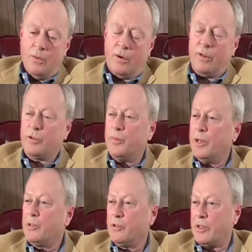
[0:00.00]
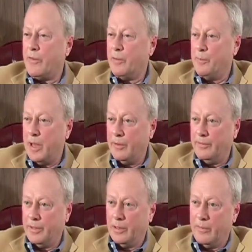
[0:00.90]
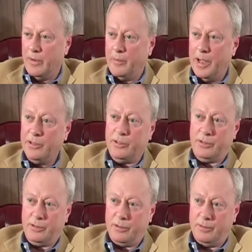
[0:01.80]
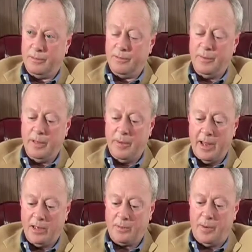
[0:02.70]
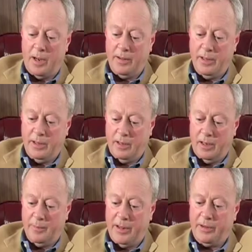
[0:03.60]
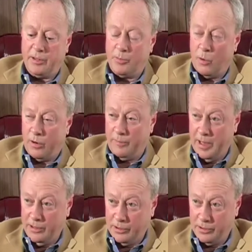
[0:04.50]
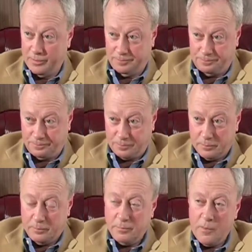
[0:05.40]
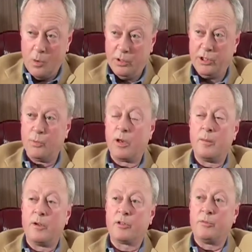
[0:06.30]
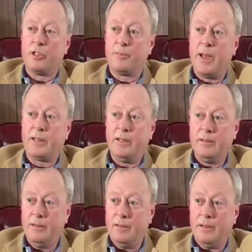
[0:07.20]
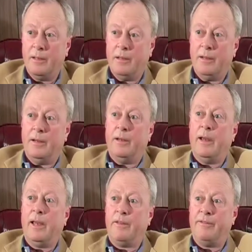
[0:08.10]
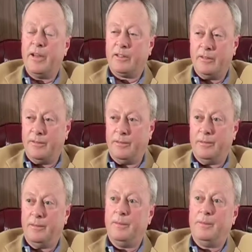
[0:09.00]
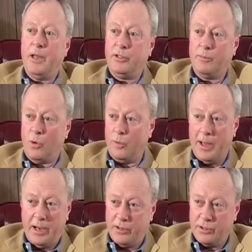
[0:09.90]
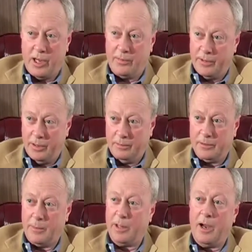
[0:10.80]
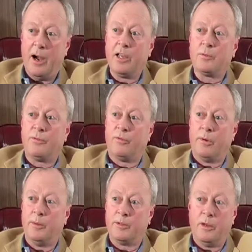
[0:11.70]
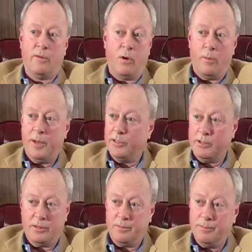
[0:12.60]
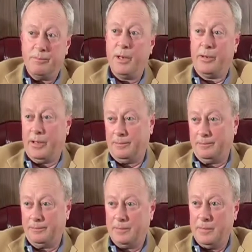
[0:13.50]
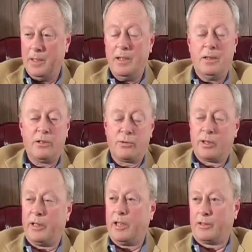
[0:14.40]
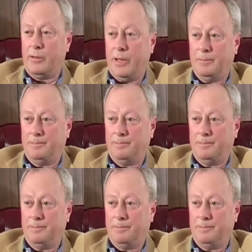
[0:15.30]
Well, those ministers have the benefit of their pensions being managed by the Methodist Board of Pensions, which is one of the most respected and effective pension board managers out there. Some of the highest performance of all pensions, period. Strictly SRI.